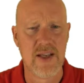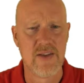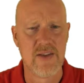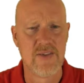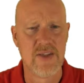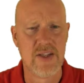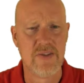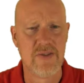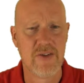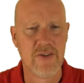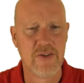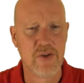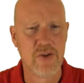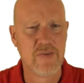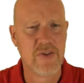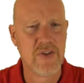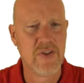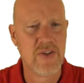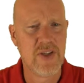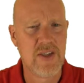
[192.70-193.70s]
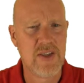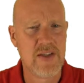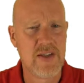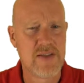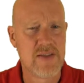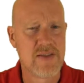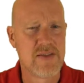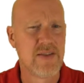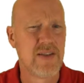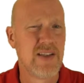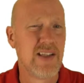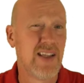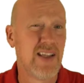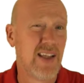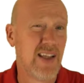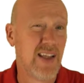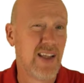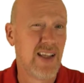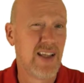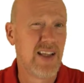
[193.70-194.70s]
default. So if you see this,
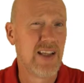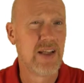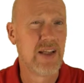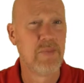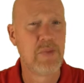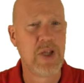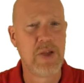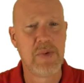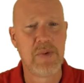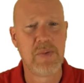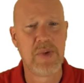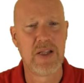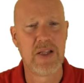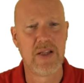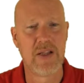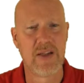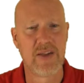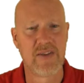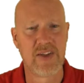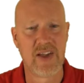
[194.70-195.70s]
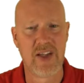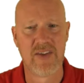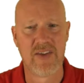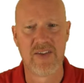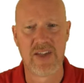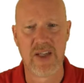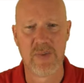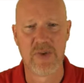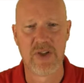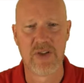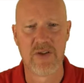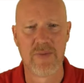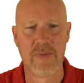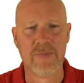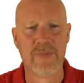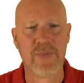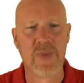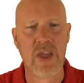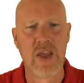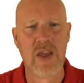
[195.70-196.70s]
maybe be a little skeptical.
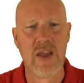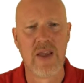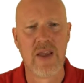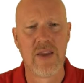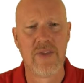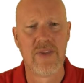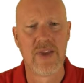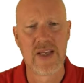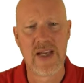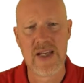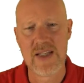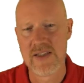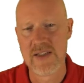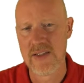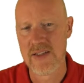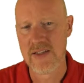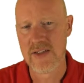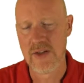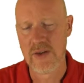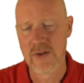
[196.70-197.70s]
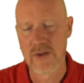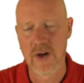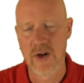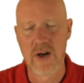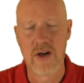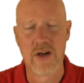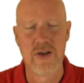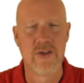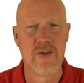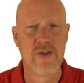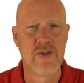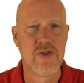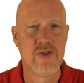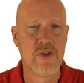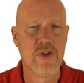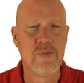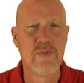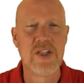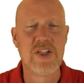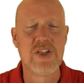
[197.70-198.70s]
The guys in the 0 cars
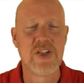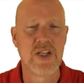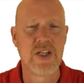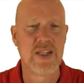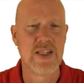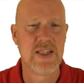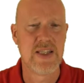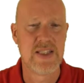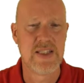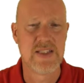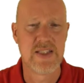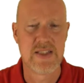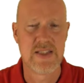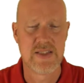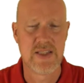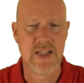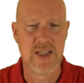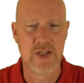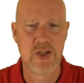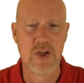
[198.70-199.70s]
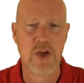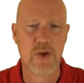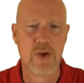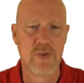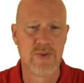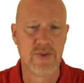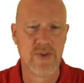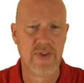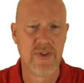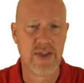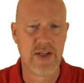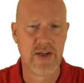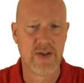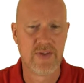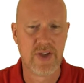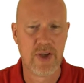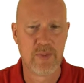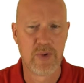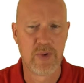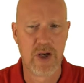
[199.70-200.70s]
should be checking these as they go so that they're
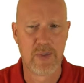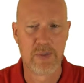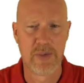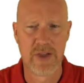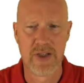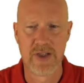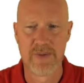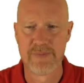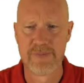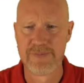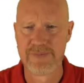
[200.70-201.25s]
set properly.